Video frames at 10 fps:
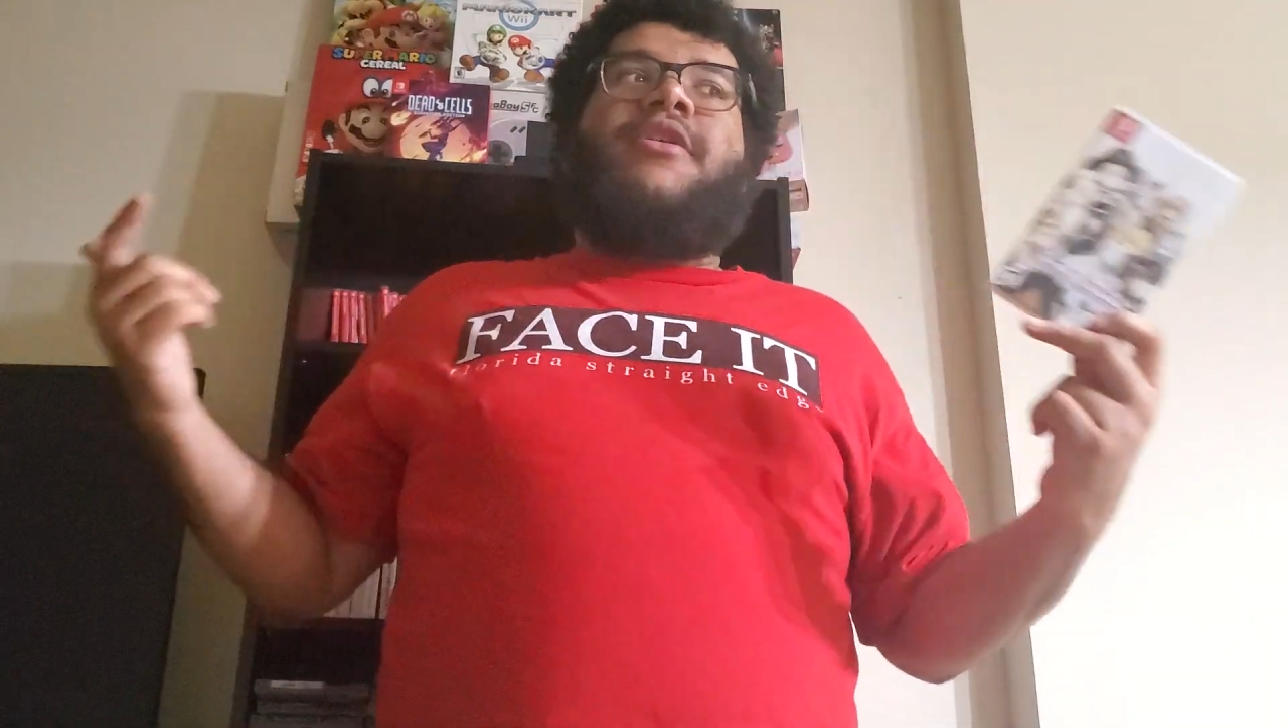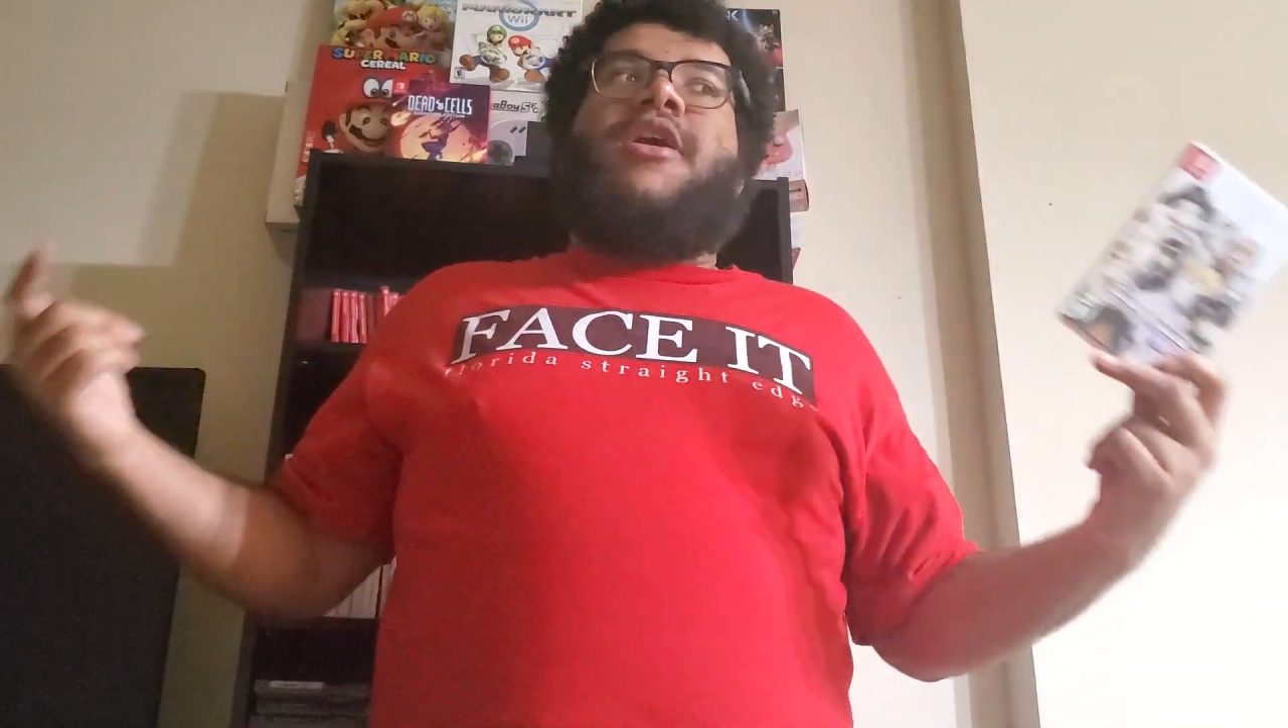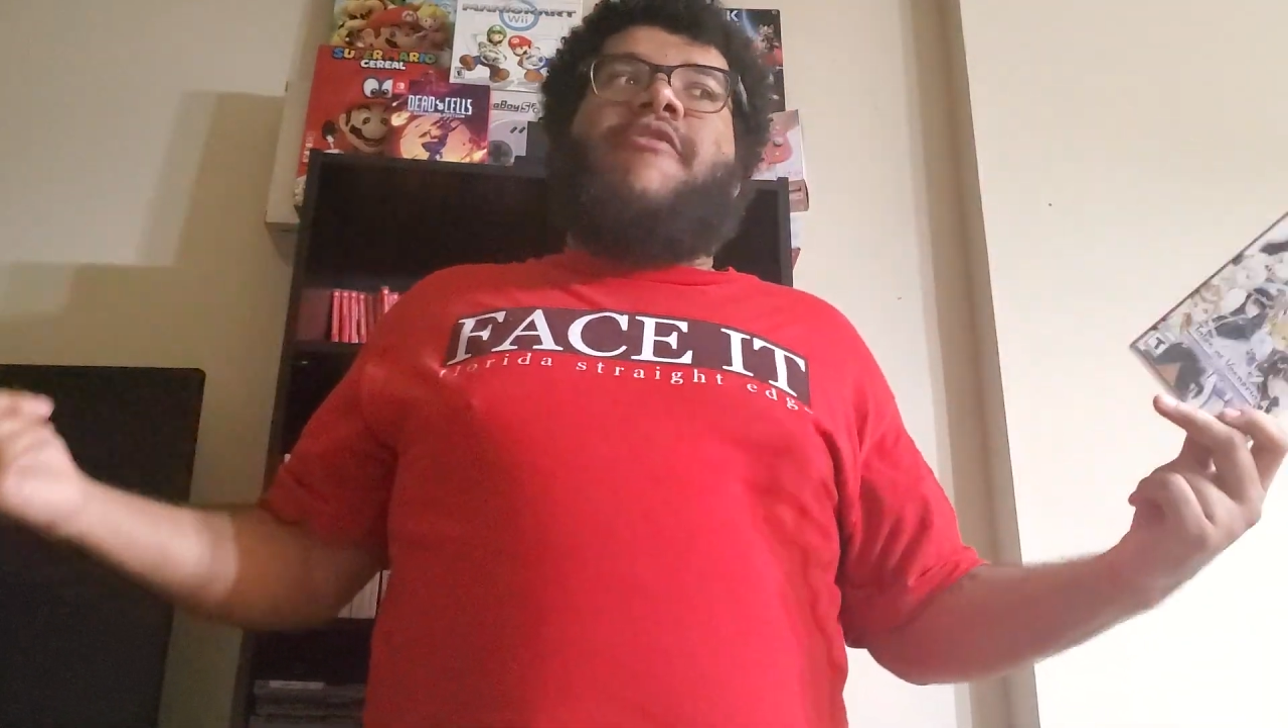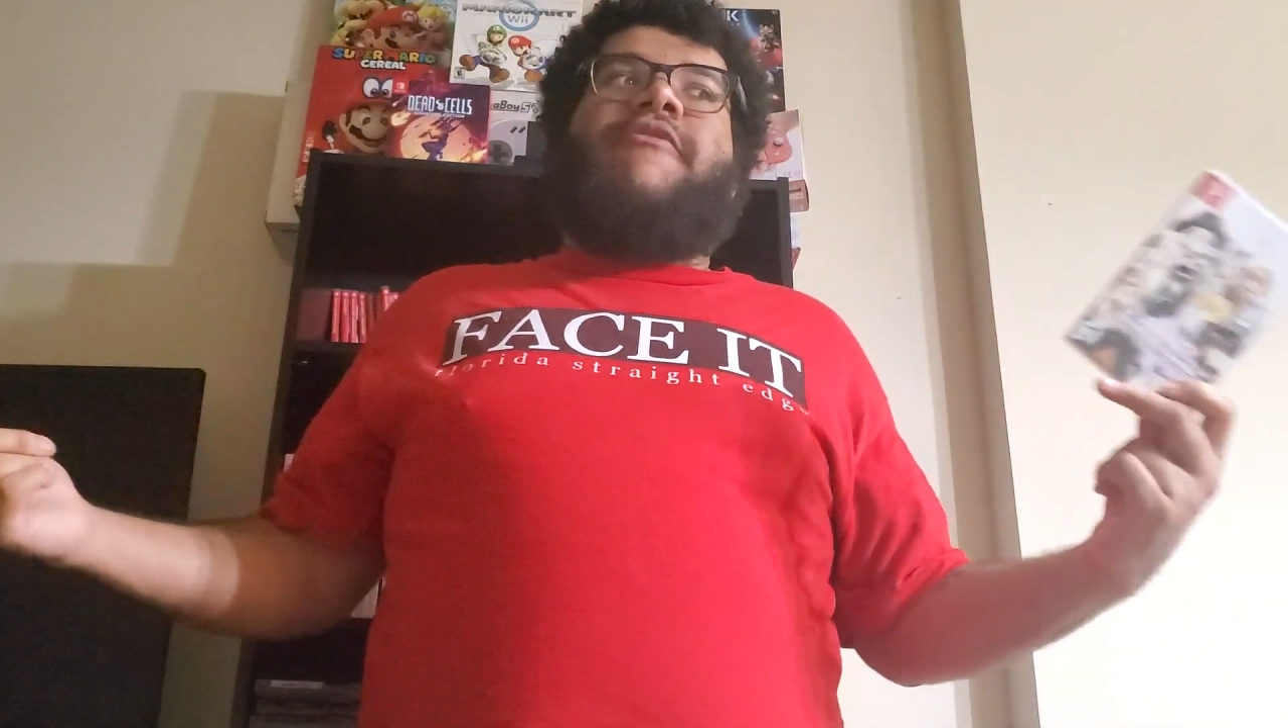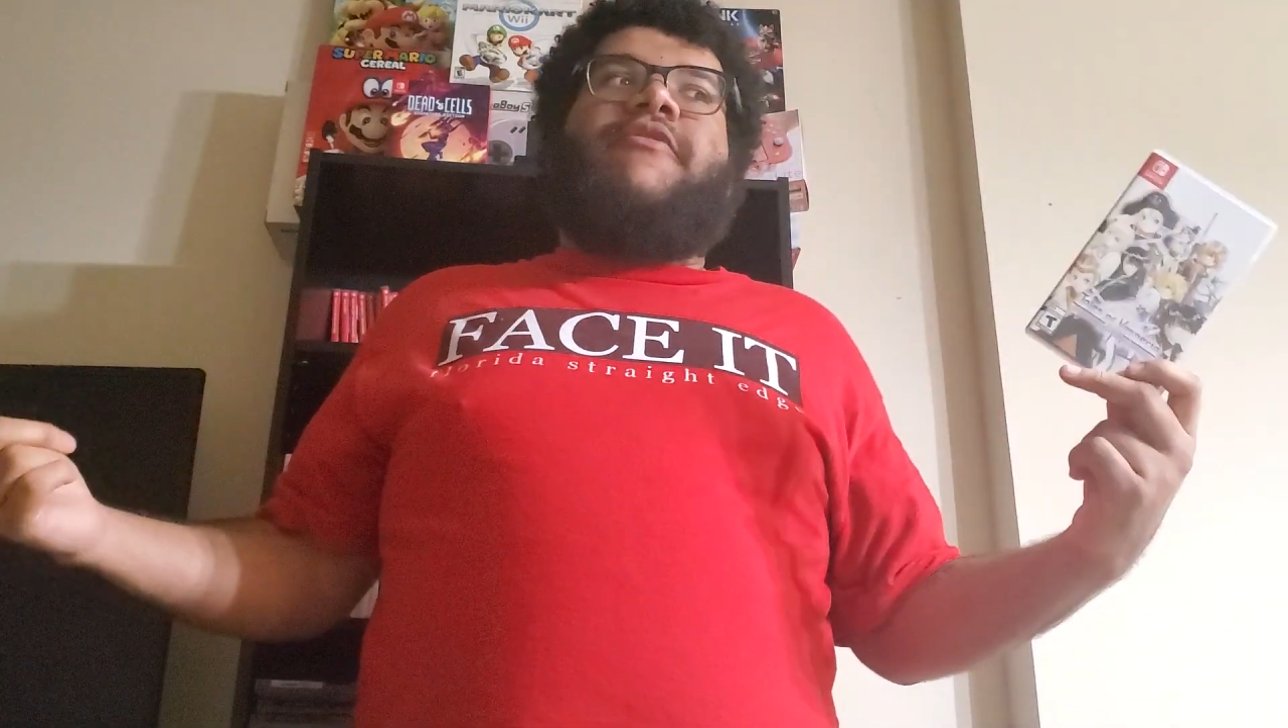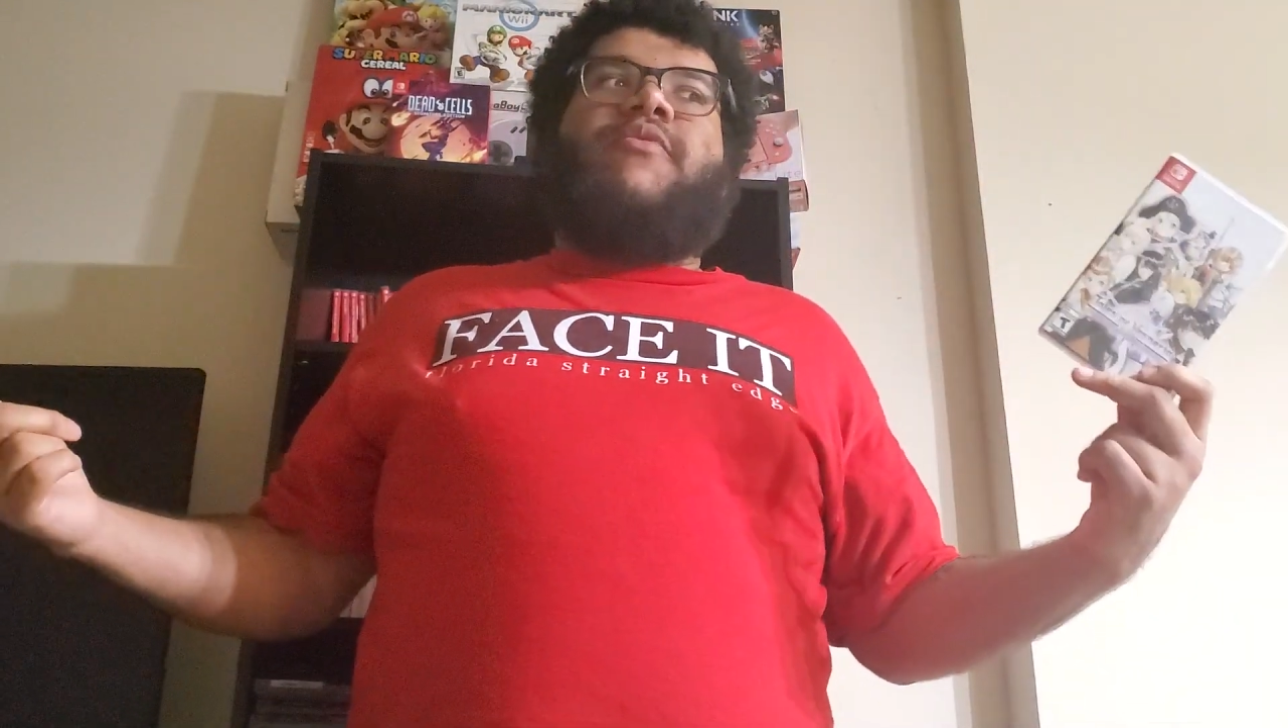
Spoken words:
off of a